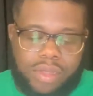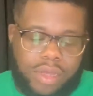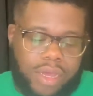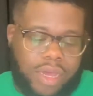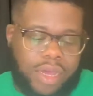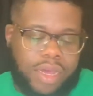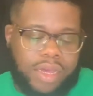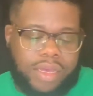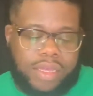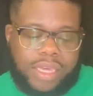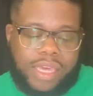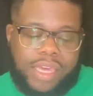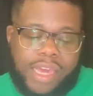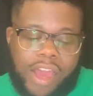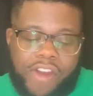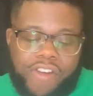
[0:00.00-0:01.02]

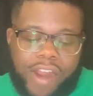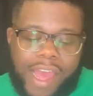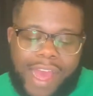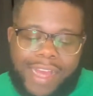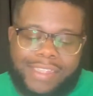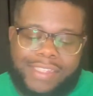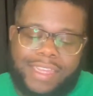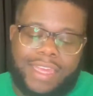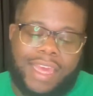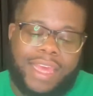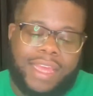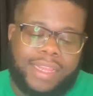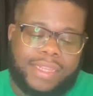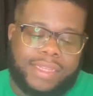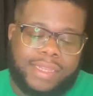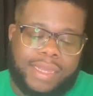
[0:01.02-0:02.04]
Kiara asks
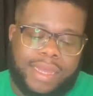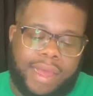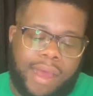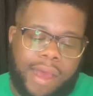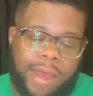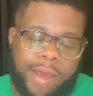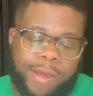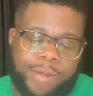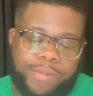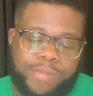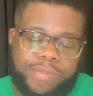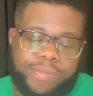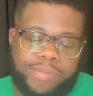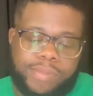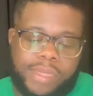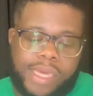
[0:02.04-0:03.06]
again,
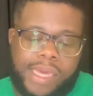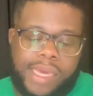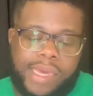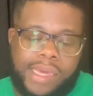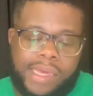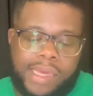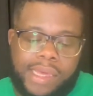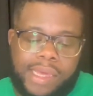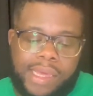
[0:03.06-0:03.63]
Key,